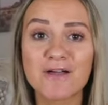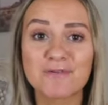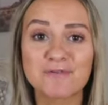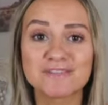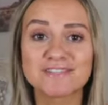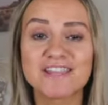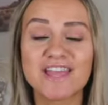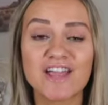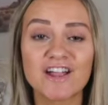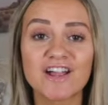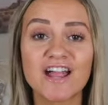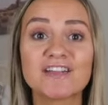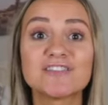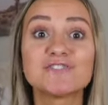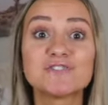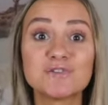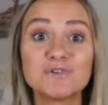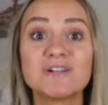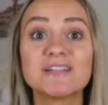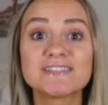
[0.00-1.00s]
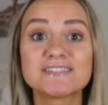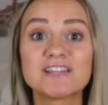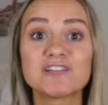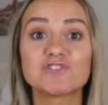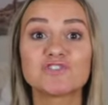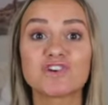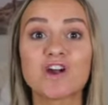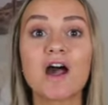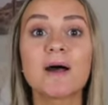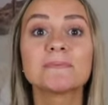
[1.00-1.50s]
I was there as soon as it
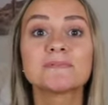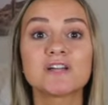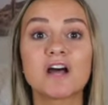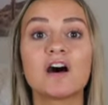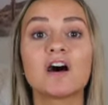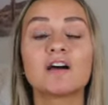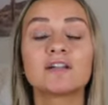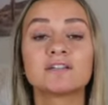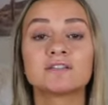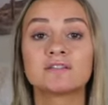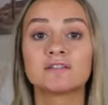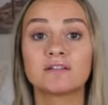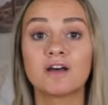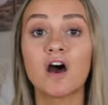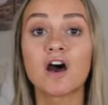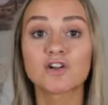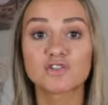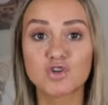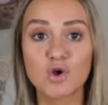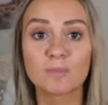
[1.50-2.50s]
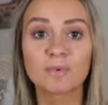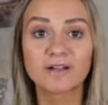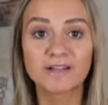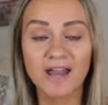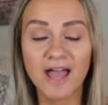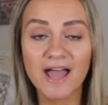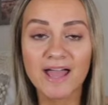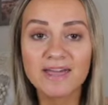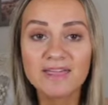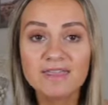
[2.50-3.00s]
dropped on October
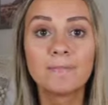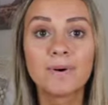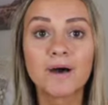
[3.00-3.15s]
9th,